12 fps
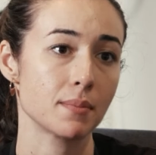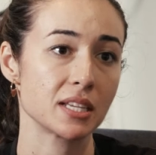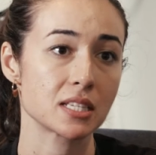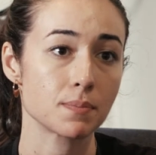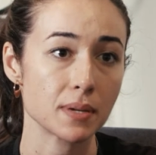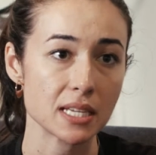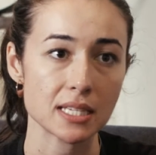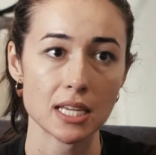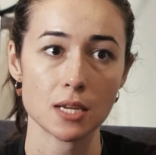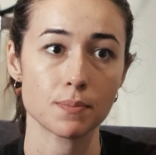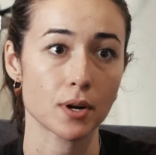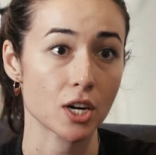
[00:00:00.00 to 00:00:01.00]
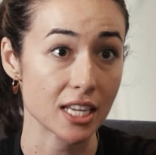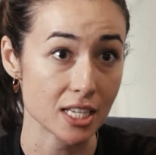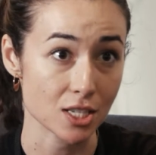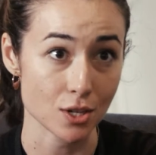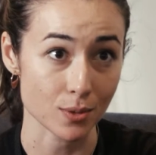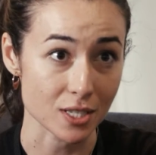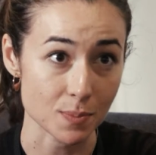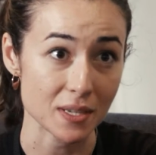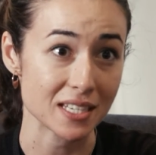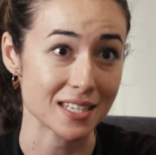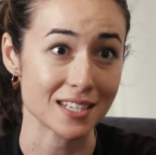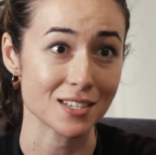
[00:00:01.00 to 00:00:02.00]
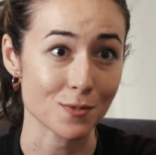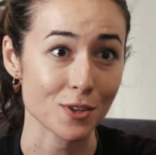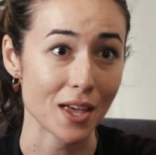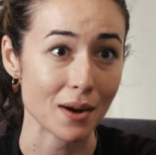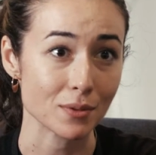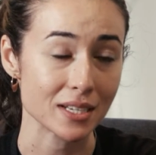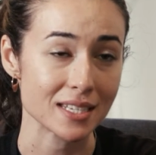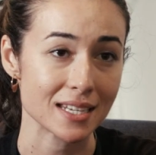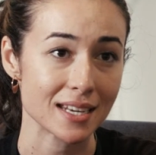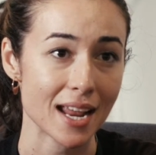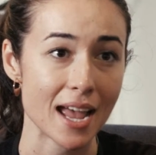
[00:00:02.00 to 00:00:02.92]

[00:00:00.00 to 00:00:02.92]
It's a peacekeeper, keystone species for that reason,